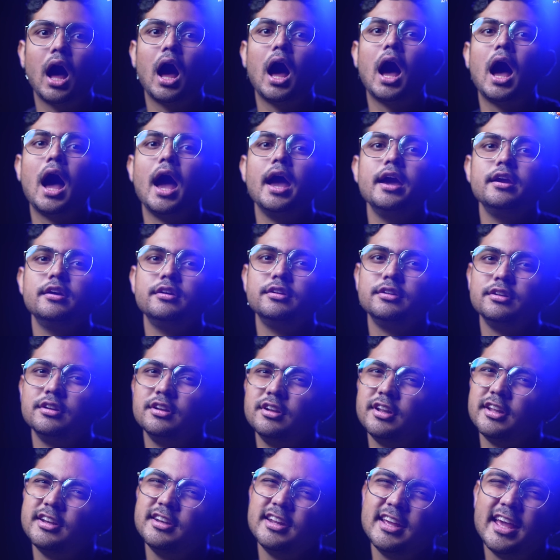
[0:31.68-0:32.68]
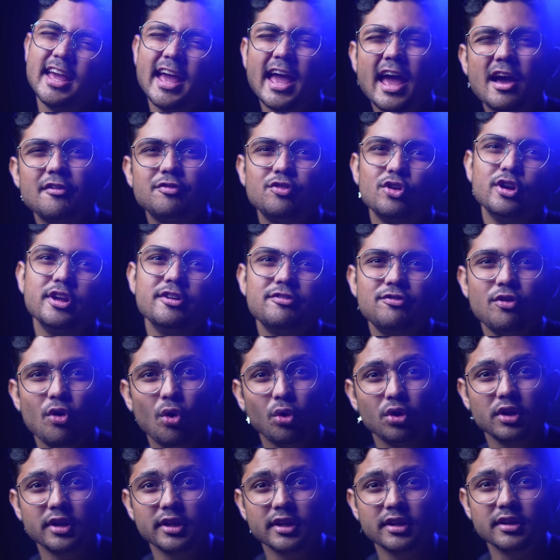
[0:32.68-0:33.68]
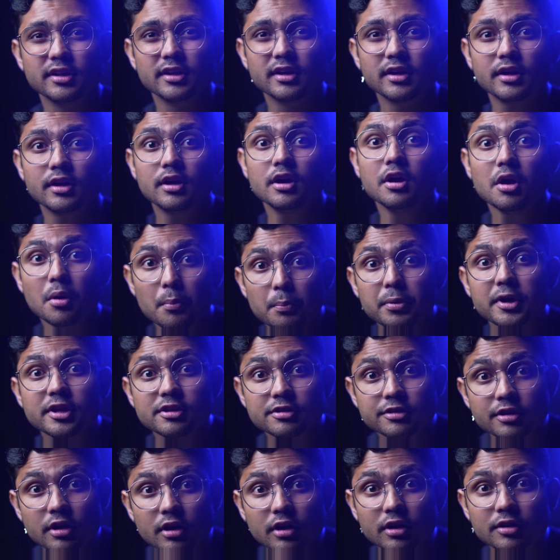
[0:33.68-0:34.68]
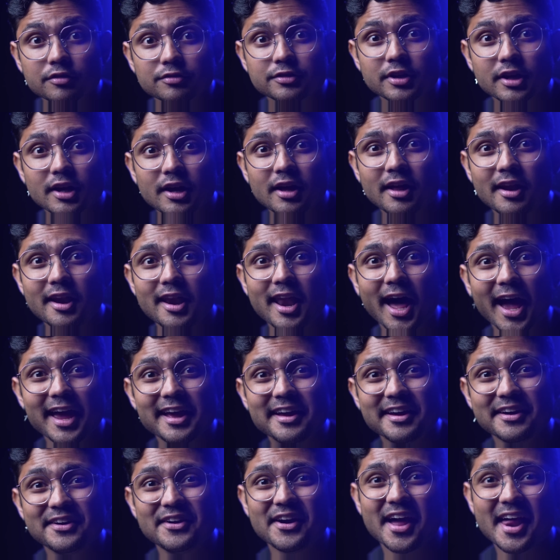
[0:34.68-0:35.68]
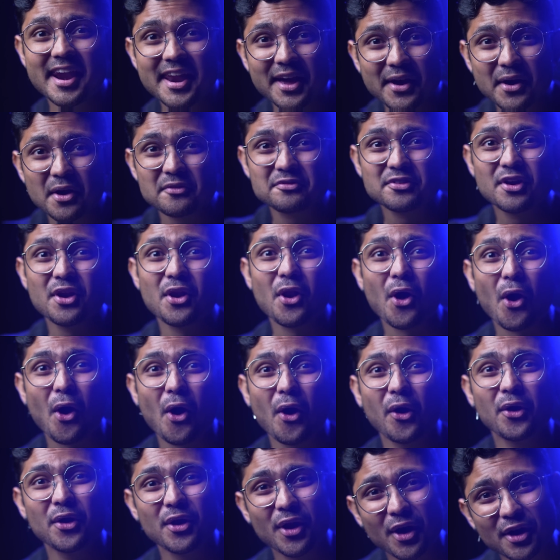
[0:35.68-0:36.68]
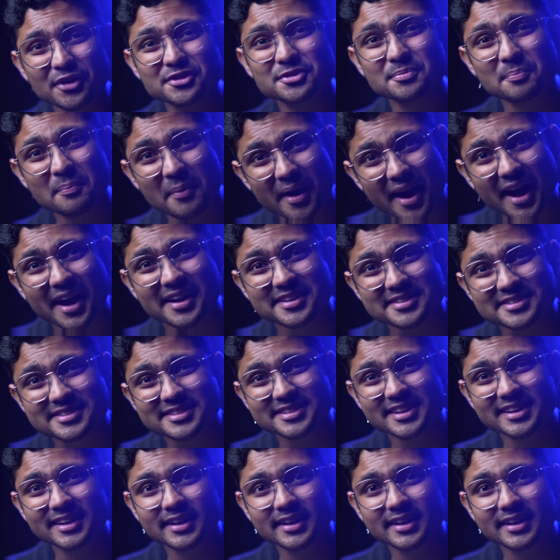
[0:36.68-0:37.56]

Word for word: ironed and carefully folded, preserved like a relic of a long lost past,